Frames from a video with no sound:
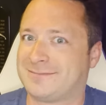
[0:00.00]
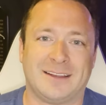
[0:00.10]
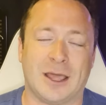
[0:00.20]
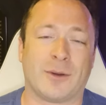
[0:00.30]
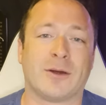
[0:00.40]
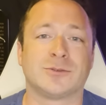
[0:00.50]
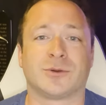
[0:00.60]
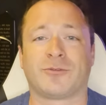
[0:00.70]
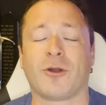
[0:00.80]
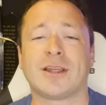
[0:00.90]
Now, what I was
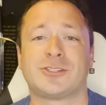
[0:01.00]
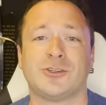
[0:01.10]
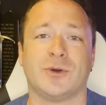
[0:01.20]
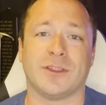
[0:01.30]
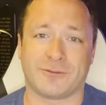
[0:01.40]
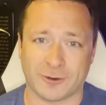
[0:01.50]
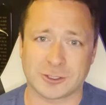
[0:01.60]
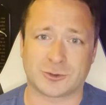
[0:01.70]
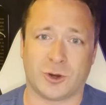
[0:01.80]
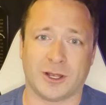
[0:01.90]
referring to in the
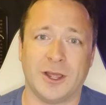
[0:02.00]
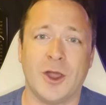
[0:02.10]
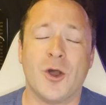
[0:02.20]
first one